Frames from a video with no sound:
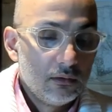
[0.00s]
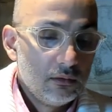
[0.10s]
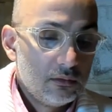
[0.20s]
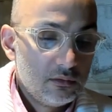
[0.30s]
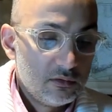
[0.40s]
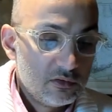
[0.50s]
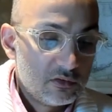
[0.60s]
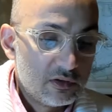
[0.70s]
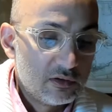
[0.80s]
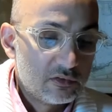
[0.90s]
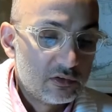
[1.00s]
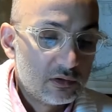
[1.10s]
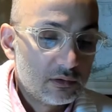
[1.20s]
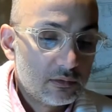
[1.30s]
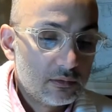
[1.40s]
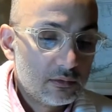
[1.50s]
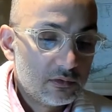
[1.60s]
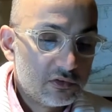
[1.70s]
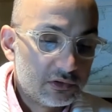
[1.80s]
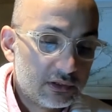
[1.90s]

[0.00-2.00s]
This is x, sorry,